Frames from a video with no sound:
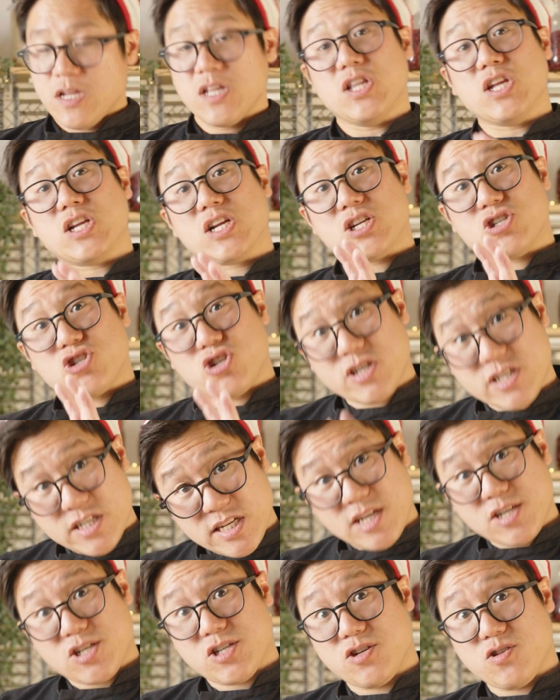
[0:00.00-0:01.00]
the
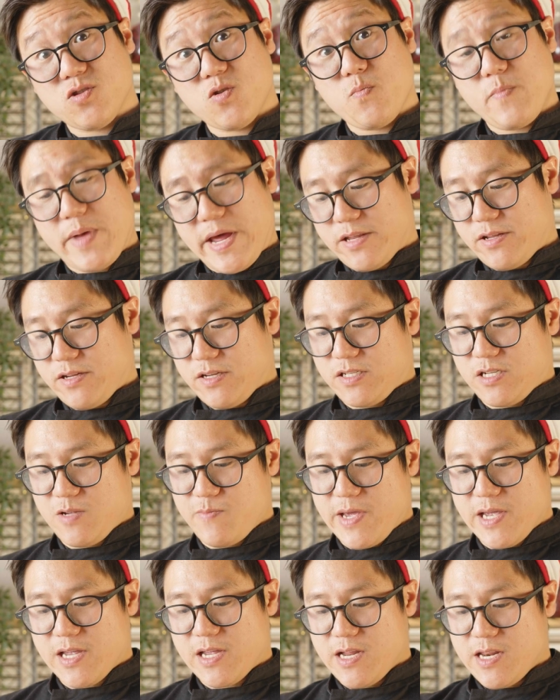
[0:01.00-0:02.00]
traditional method to
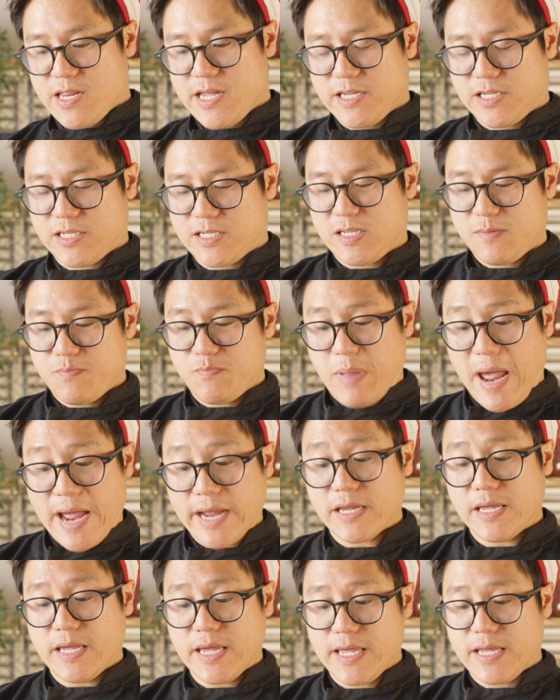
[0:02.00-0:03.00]
making this
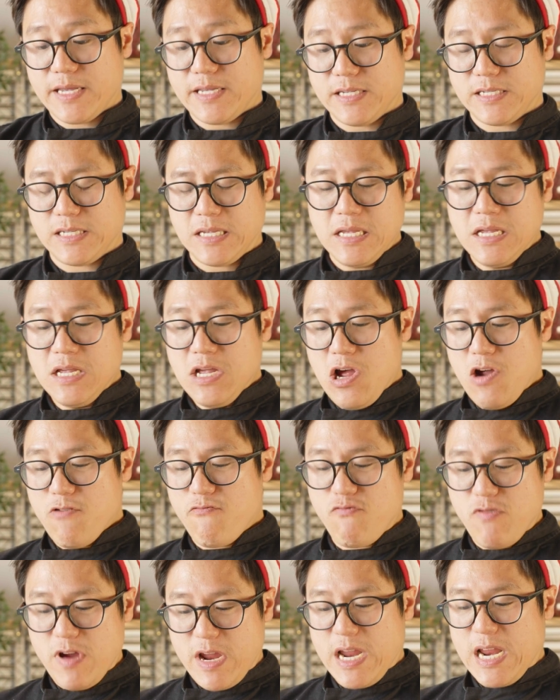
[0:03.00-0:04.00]
pancake is a
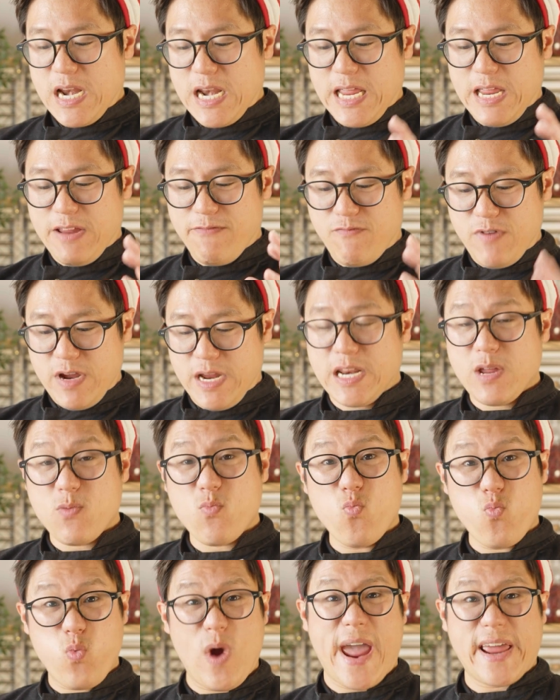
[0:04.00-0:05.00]
really, really
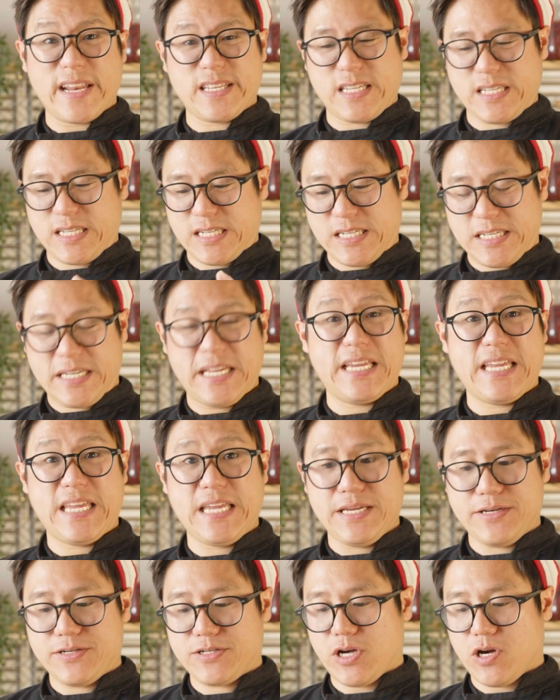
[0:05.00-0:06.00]
wet,
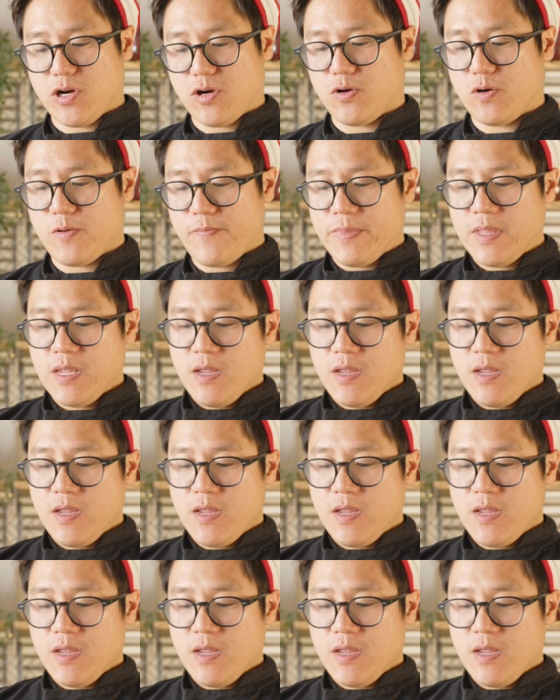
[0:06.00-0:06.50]
sticky dough.